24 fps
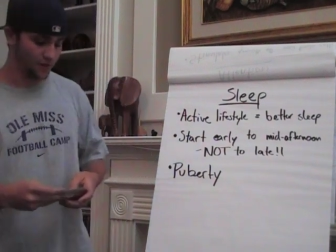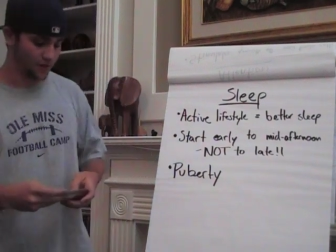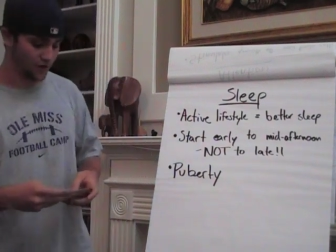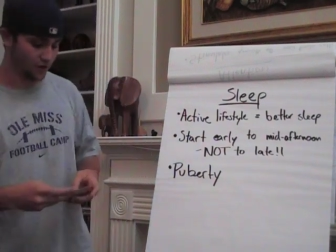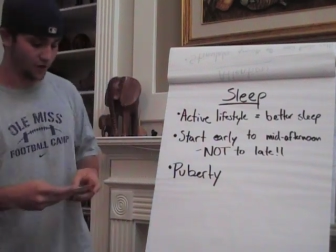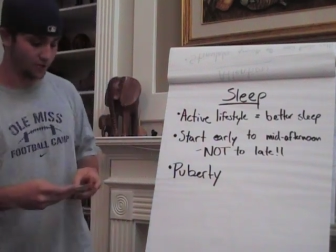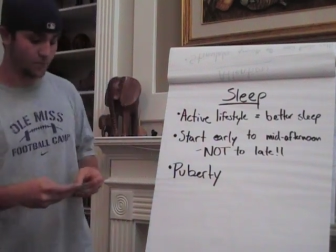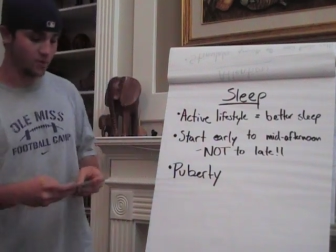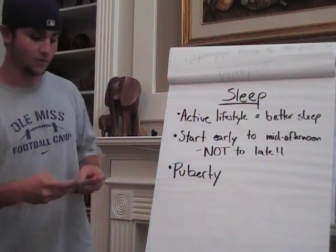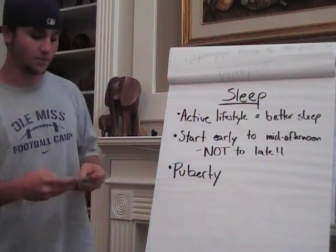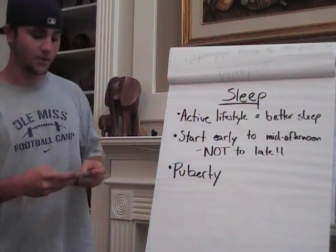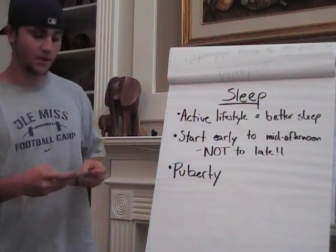
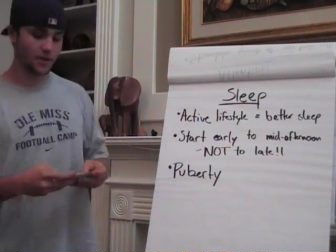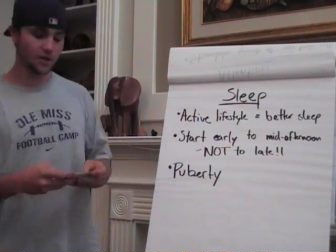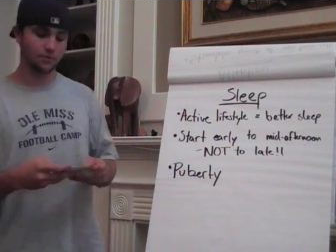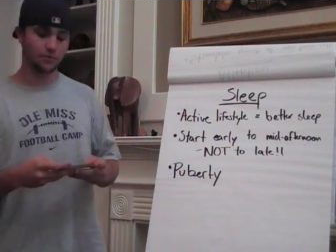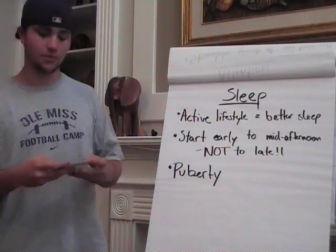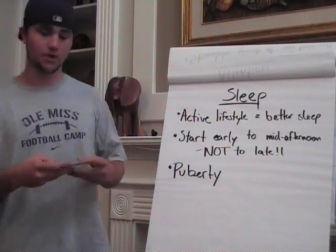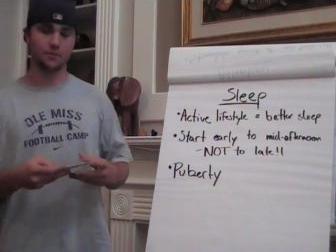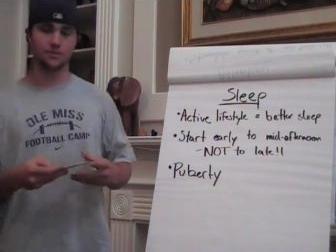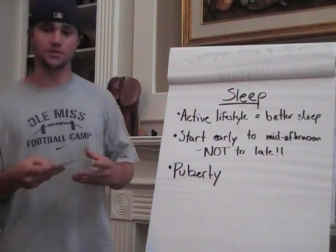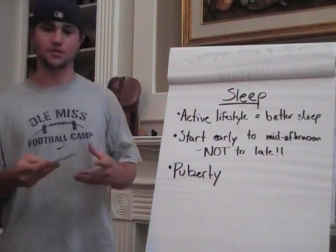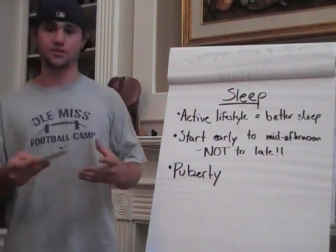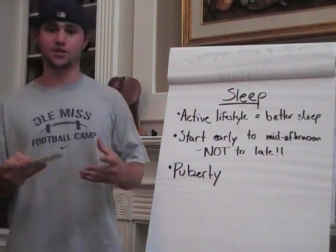There have been many
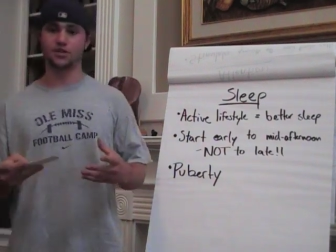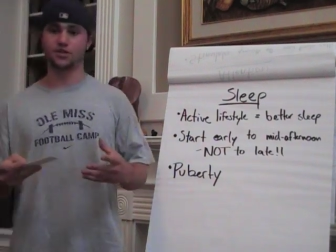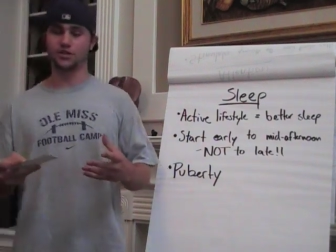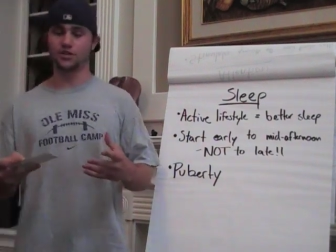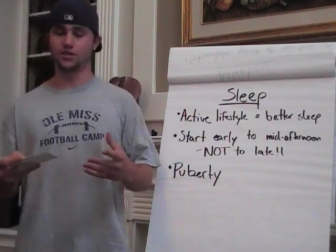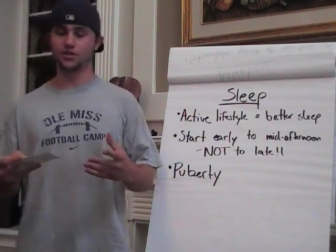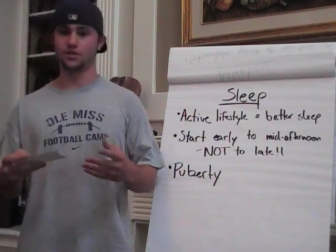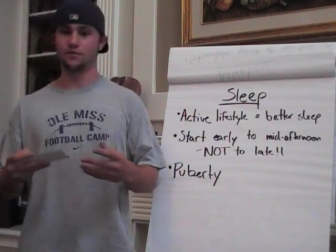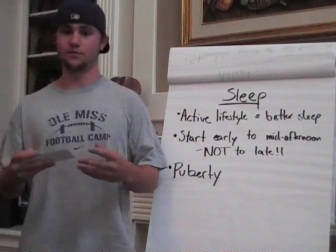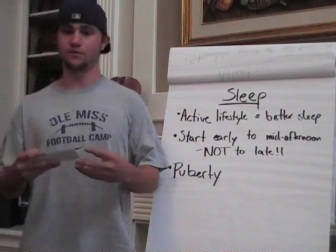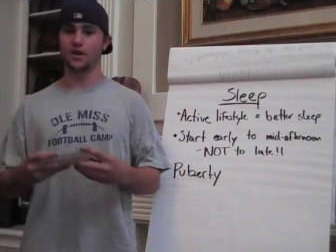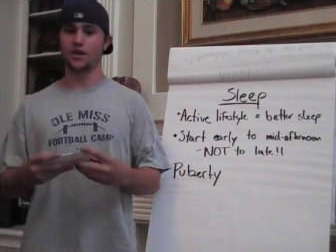
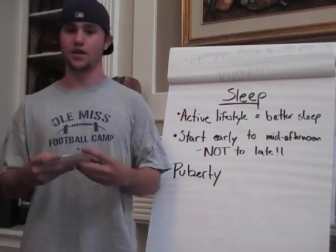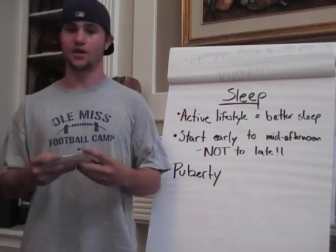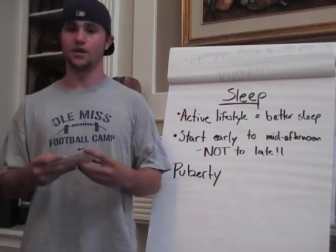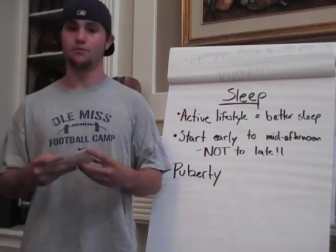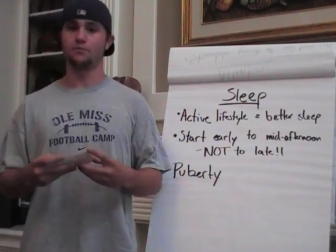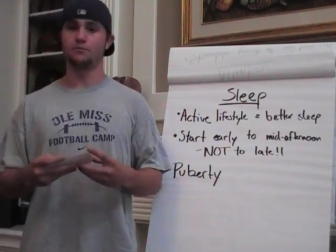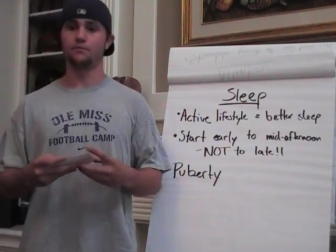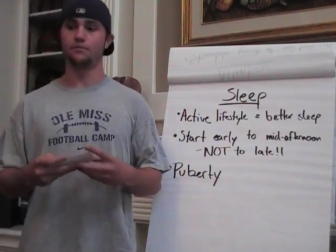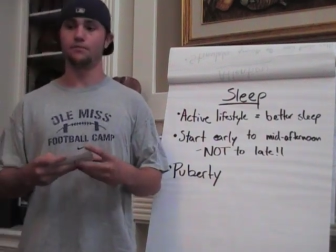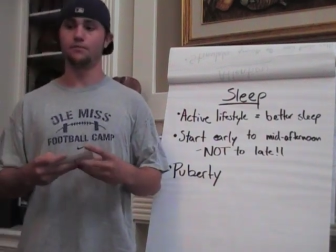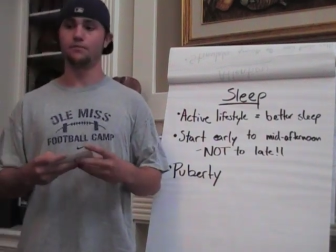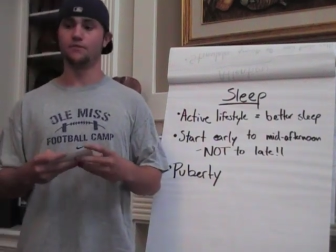propositions of
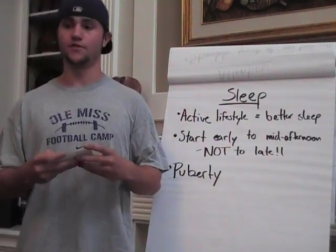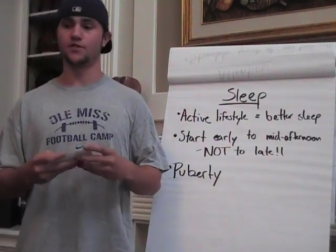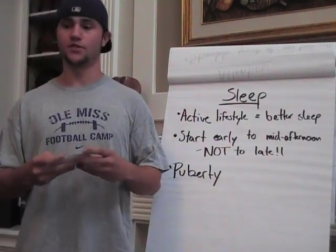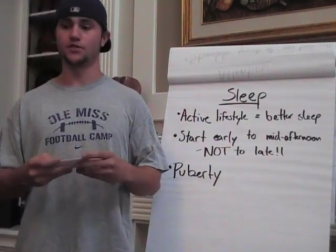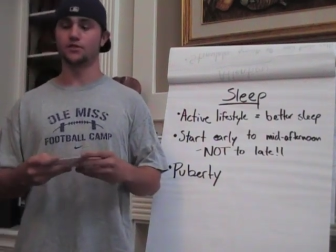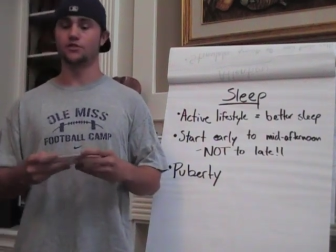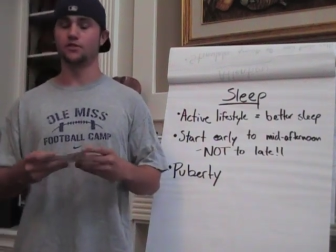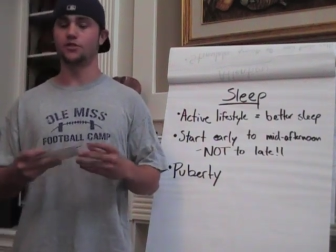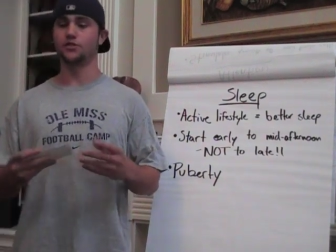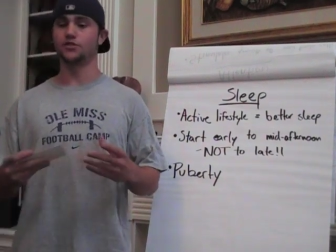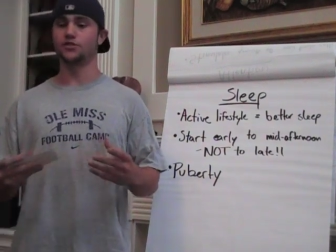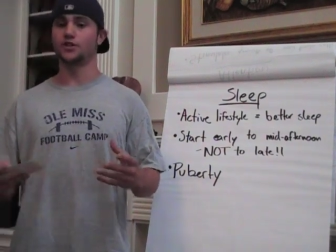making
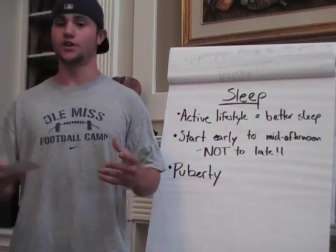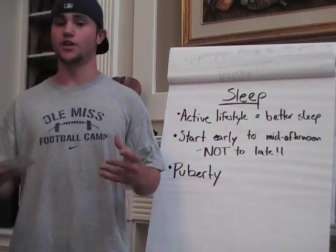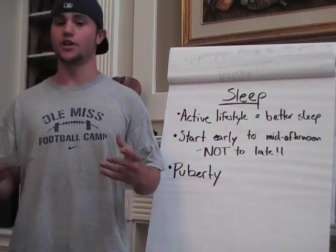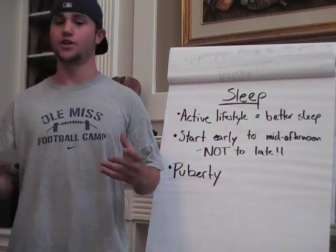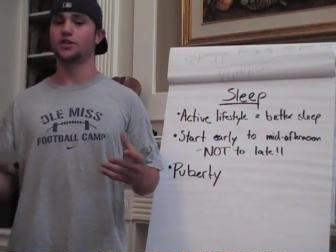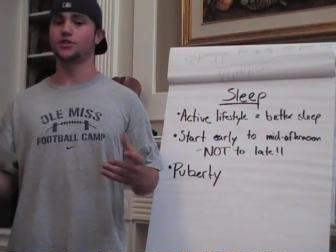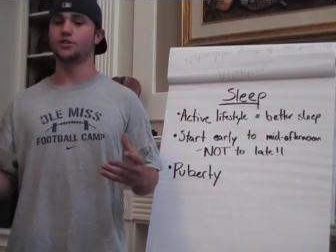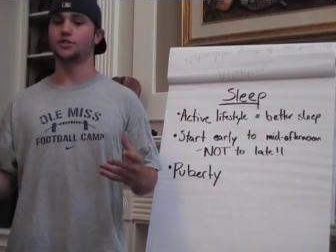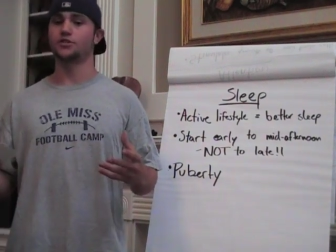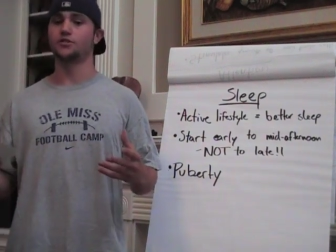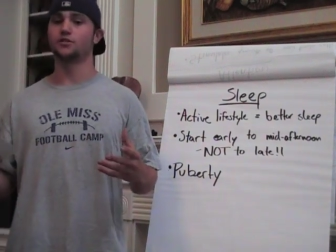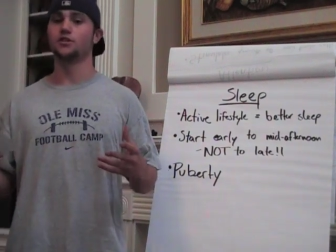physical
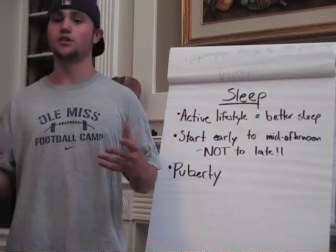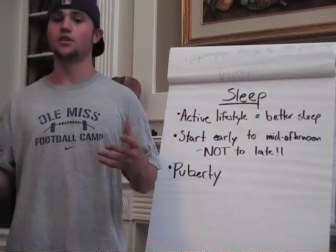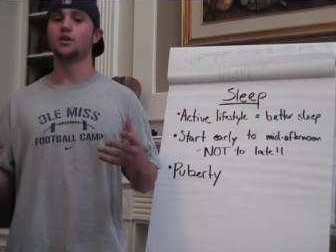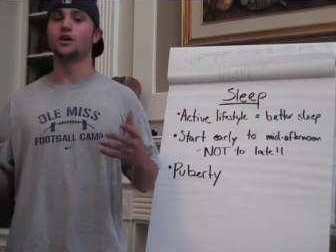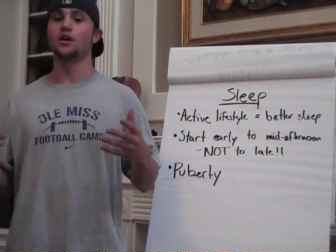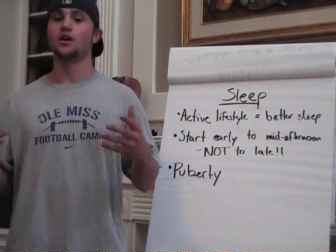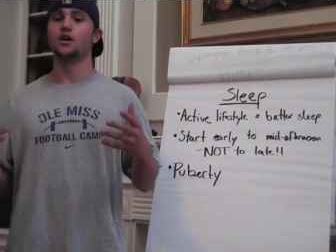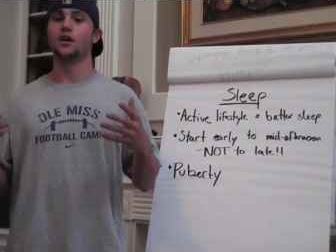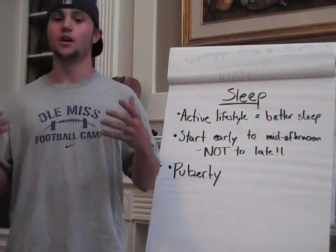education